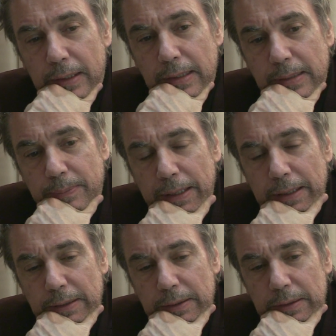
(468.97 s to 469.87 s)

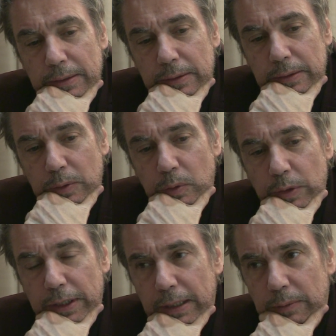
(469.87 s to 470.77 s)
spend an whole
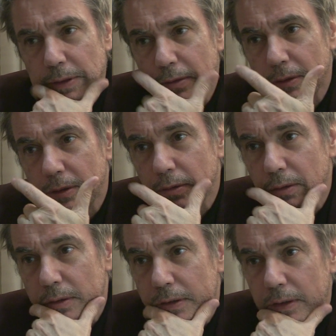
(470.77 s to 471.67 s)
weekend with
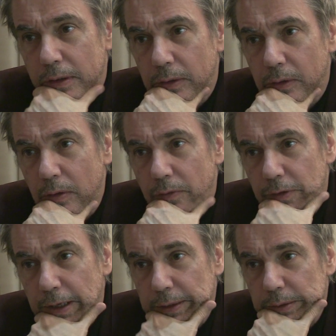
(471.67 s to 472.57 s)
your
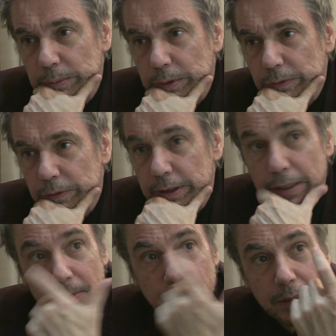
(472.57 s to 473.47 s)
girlfriend or boyfriend.
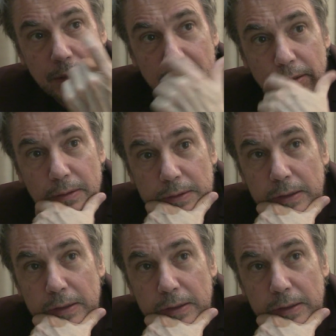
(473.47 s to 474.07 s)
I mean.